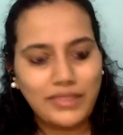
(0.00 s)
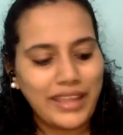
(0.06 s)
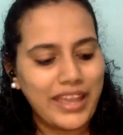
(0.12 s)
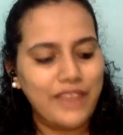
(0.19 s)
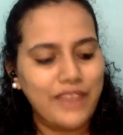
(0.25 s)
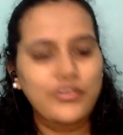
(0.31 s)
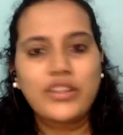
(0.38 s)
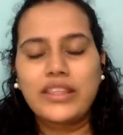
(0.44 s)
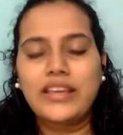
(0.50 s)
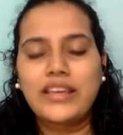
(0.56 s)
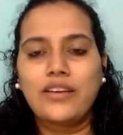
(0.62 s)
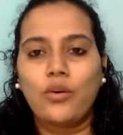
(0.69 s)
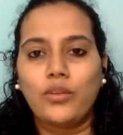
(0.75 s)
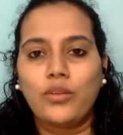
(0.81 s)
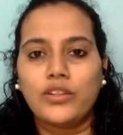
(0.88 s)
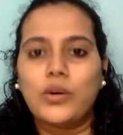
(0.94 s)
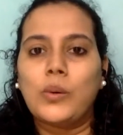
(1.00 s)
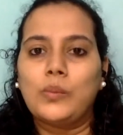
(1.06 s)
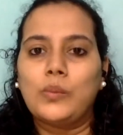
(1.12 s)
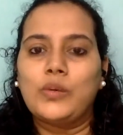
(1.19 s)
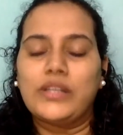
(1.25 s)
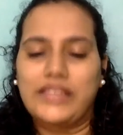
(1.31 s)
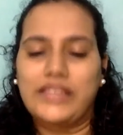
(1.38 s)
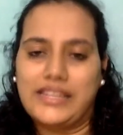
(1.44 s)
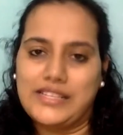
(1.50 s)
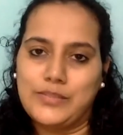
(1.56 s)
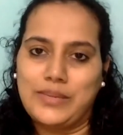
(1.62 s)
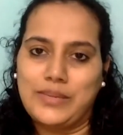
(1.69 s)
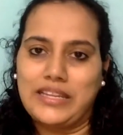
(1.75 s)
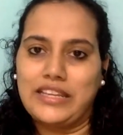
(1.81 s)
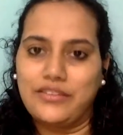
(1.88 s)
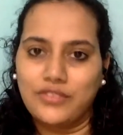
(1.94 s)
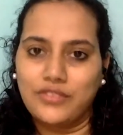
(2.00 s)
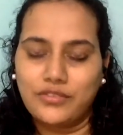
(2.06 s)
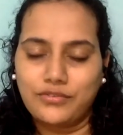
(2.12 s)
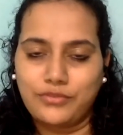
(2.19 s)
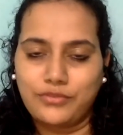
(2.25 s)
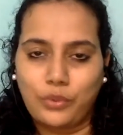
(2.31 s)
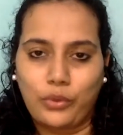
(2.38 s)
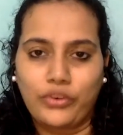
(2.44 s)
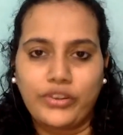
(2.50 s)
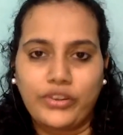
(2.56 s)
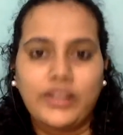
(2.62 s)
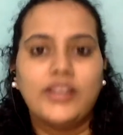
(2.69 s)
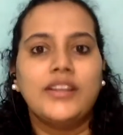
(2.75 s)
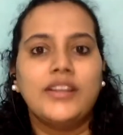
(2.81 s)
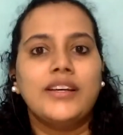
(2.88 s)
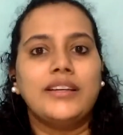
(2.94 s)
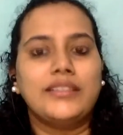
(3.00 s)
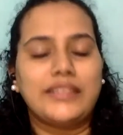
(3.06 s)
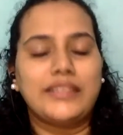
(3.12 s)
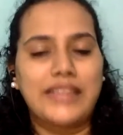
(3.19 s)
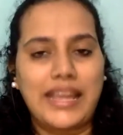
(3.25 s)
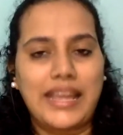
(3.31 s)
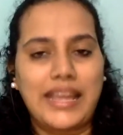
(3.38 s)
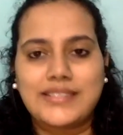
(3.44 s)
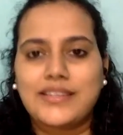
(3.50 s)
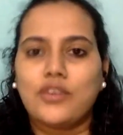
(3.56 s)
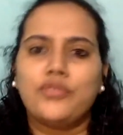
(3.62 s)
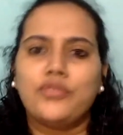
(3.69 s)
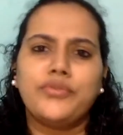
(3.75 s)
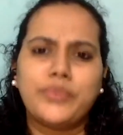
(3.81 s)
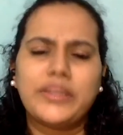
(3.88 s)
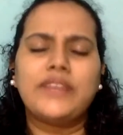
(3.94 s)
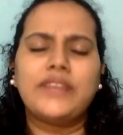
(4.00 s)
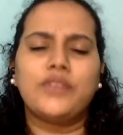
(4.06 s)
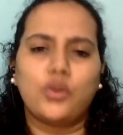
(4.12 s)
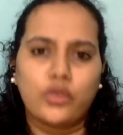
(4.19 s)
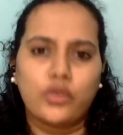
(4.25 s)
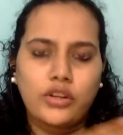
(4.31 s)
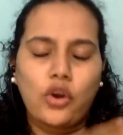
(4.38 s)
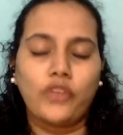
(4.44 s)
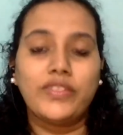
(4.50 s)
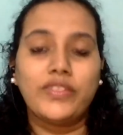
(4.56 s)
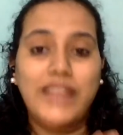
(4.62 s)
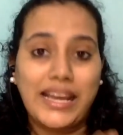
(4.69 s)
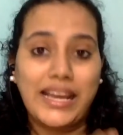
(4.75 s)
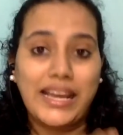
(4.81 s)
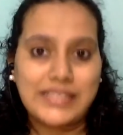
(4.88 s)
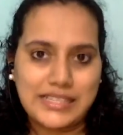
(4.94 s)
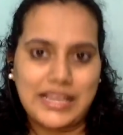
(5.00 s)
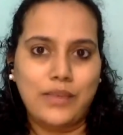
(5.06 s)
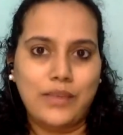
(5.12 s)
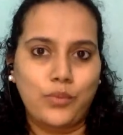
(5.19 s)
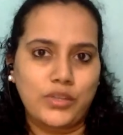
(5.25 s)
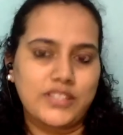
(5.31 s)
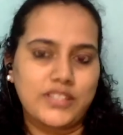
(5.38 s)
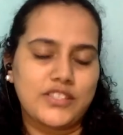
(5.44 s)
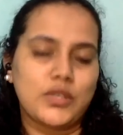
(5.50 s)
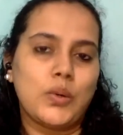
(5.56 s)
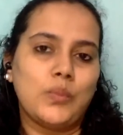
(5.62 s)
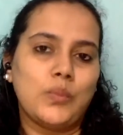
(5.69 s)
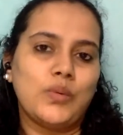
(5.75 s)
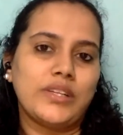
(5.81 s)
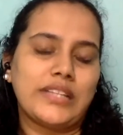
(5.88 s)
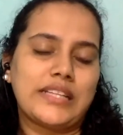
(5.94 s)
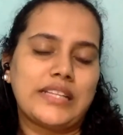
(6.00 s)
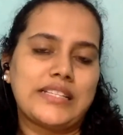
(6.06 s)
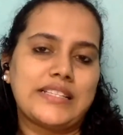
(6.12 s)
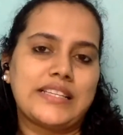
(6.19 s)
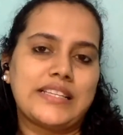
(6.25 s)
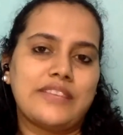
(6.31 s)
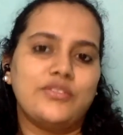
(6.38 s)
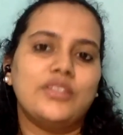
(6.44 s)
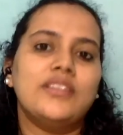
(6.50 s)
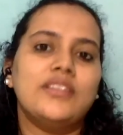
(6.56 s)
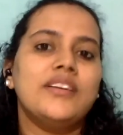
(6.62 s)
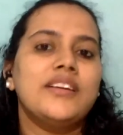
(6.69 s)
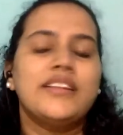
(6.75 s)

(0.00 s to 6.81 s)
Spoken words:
everything, all the homework that has been given for the next day or for whatever, or on that day, what is the homework that is given,